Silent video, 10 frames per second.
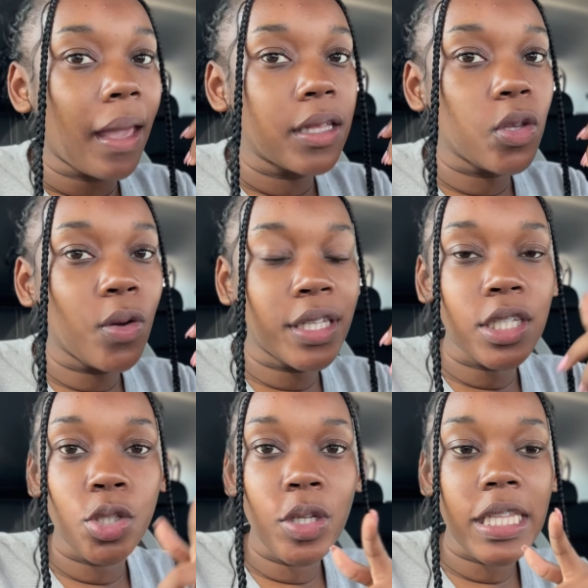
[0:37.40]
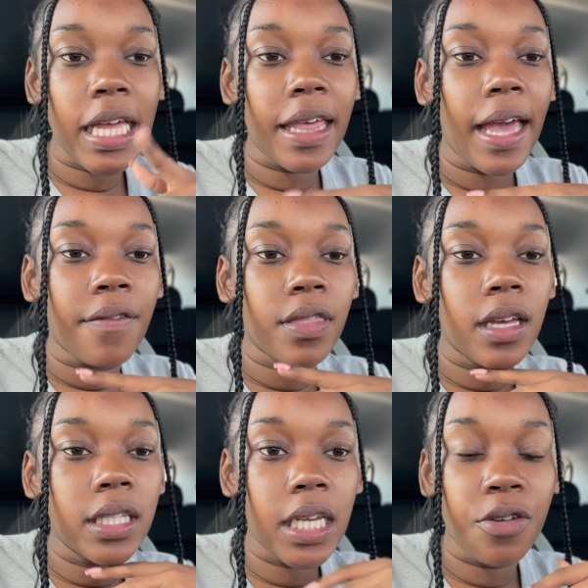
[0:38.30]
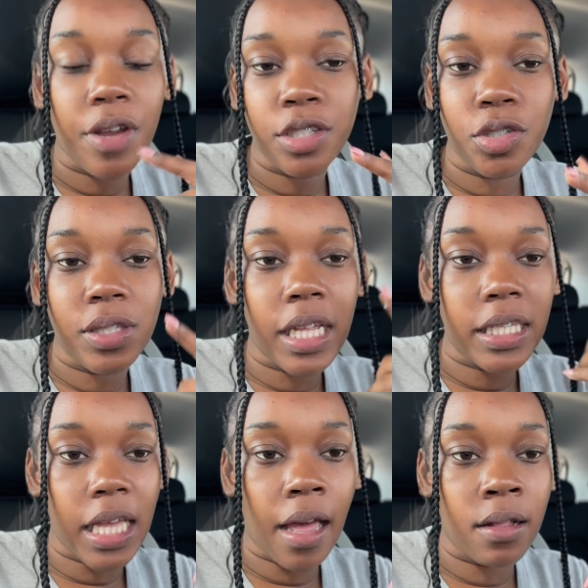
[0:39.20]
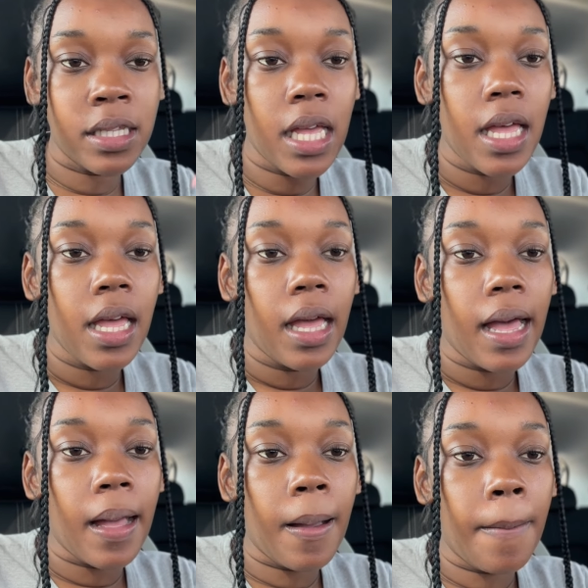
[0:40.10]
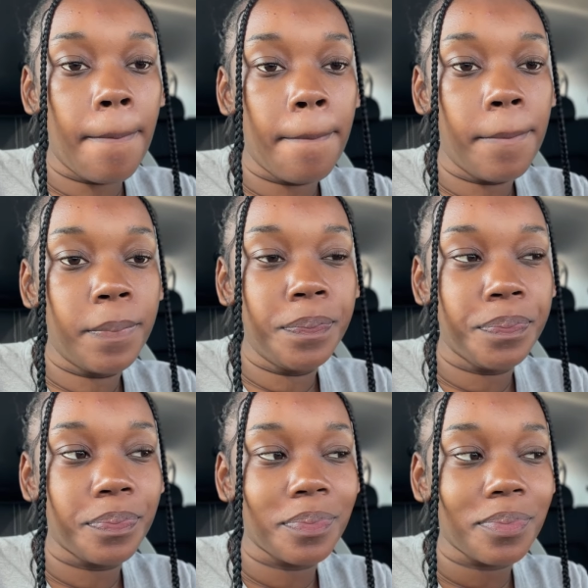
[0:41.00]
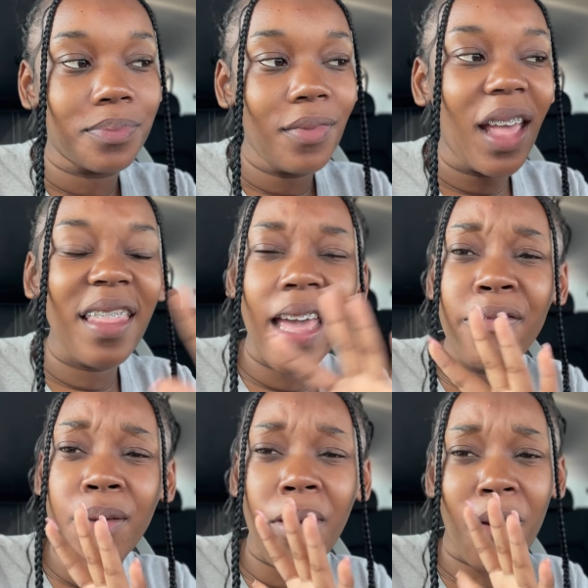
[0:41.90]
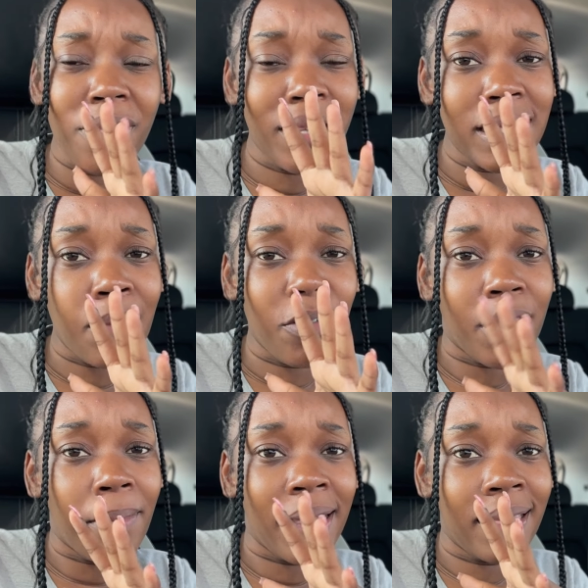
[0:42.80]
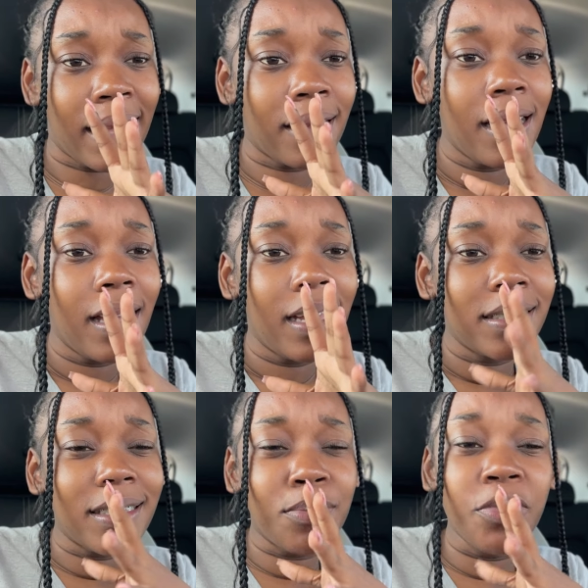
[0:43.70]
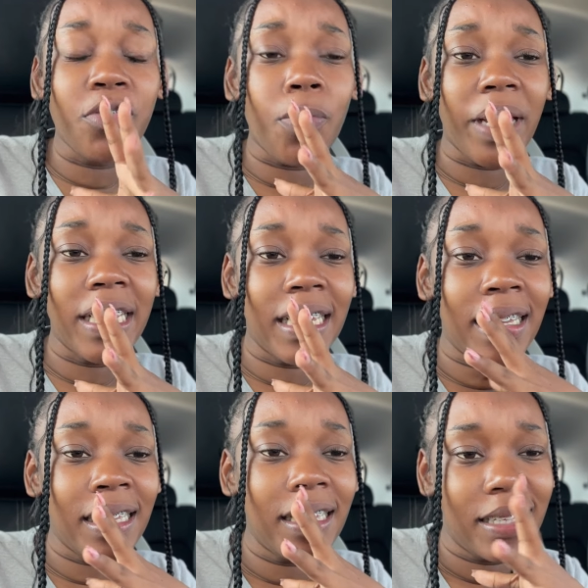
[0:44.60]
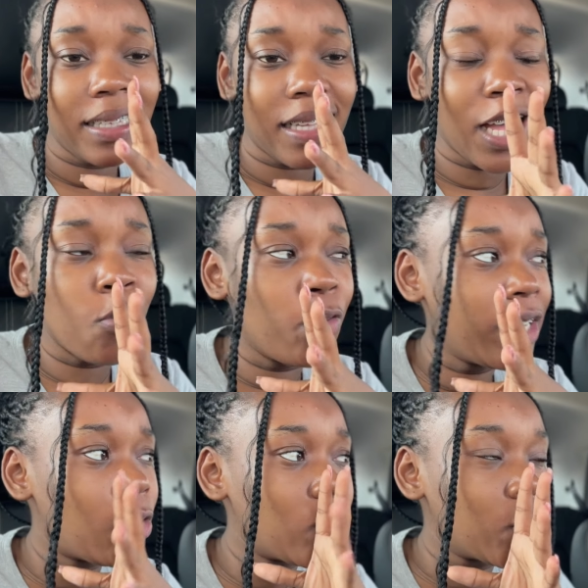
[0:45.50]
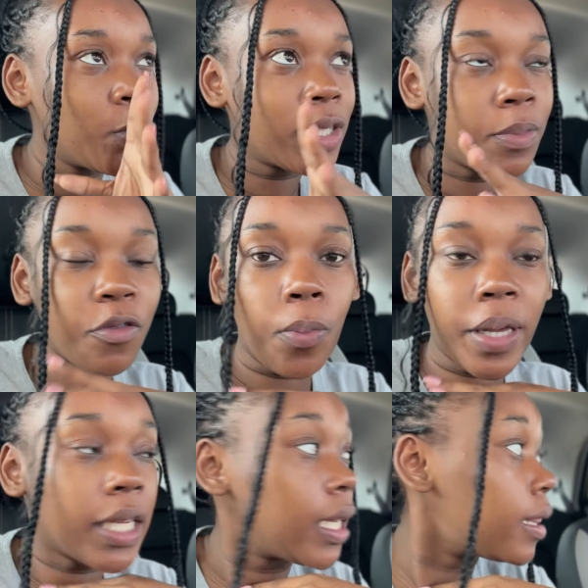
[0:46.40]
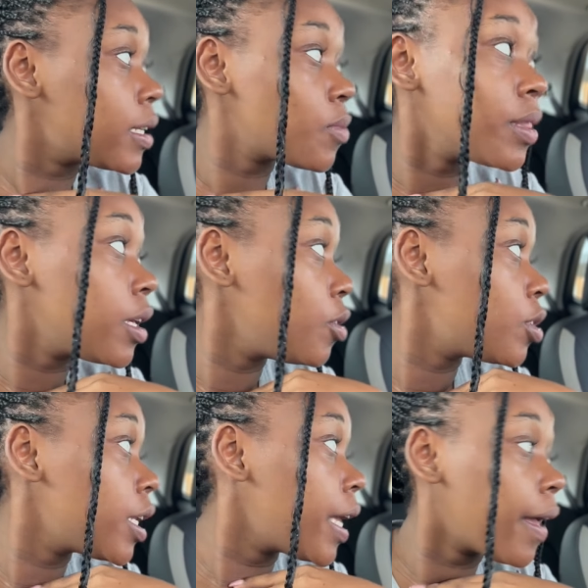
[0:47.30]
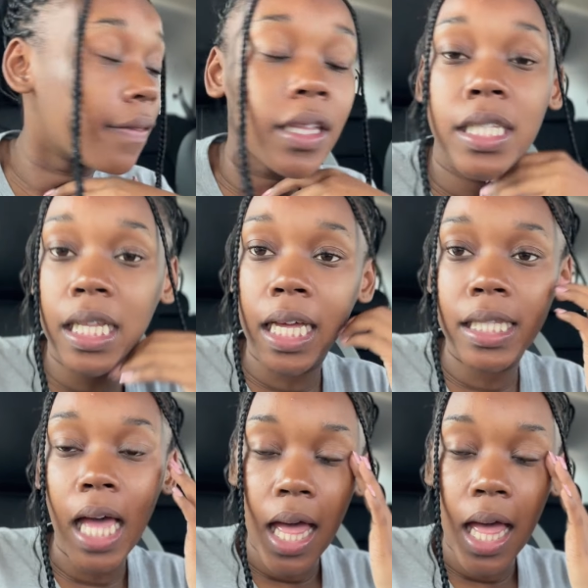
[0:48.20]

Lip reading: So it's a Tuesday. They have the 10 Rand Tuesday sales. They have them around this time of the month, like just before payday, a week or 2 weeks before payday. That's when they usually have these things.